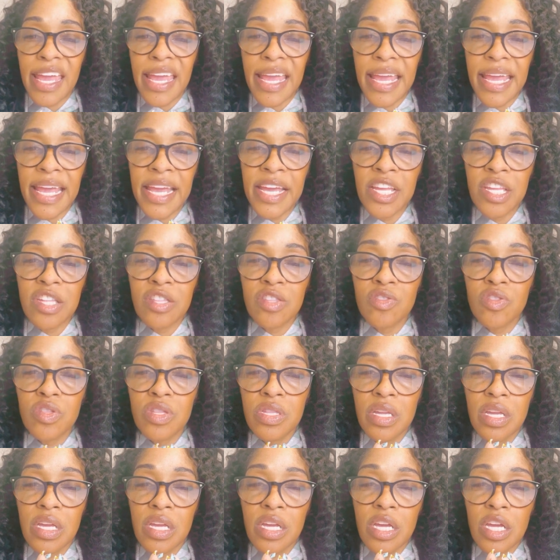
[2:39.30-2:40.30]
in,
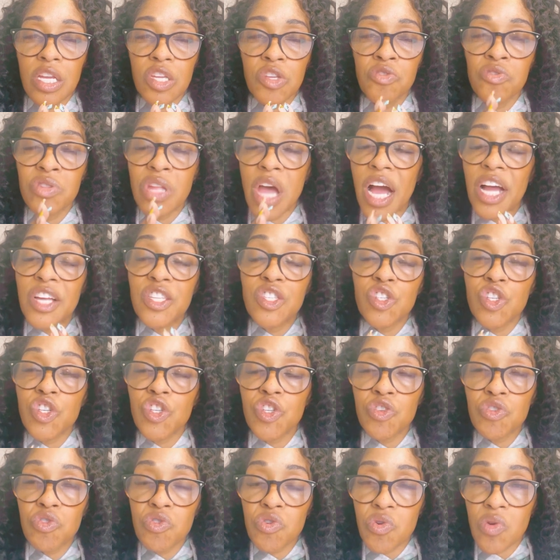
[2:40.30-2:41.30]
you're
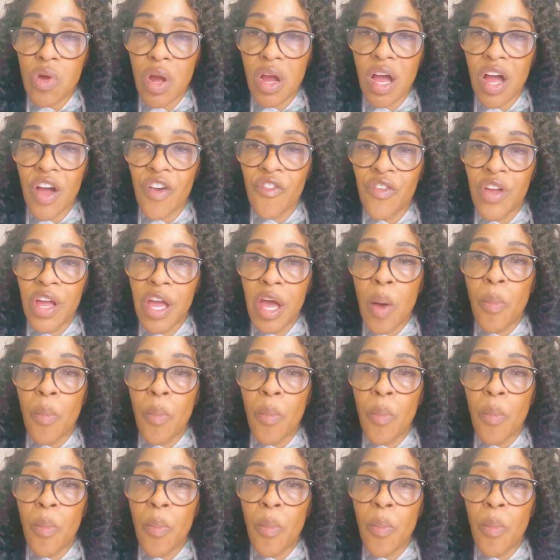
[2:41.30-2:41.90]
unsure of,